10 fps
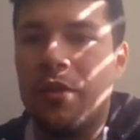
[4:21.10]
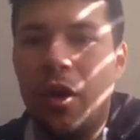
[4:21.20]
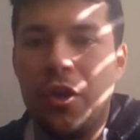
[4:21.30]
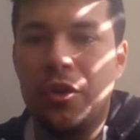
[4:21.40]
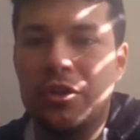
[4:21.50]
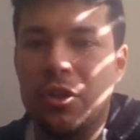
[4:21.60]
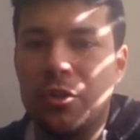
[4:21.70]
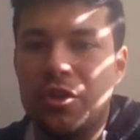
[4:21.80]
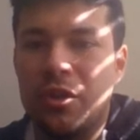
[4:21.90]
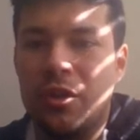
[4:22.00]
The other
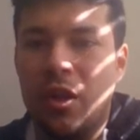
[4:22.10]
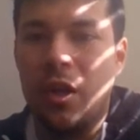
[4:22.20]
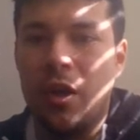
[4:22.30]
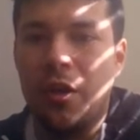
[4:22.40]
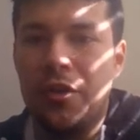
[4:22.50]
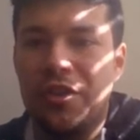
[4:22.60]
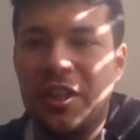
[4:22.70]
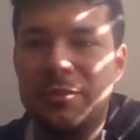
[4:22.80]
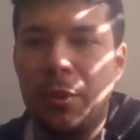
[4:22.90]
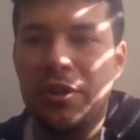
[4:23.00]
solution, other
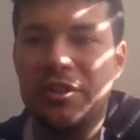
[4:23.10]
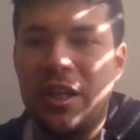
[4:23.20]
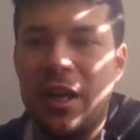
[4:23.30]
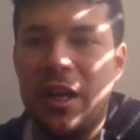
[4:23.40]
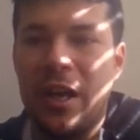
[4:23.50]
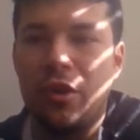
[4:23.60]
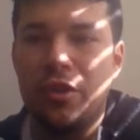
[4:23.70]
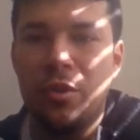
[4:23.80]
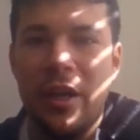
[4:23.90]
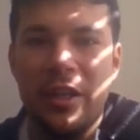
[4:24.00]
test points I have are
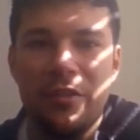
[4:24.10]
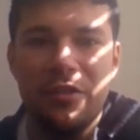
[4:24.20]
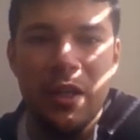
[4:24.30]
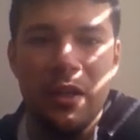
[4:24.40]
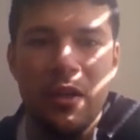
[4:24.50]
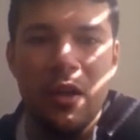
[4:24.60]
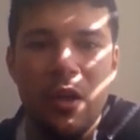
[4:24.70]
2, negative 10,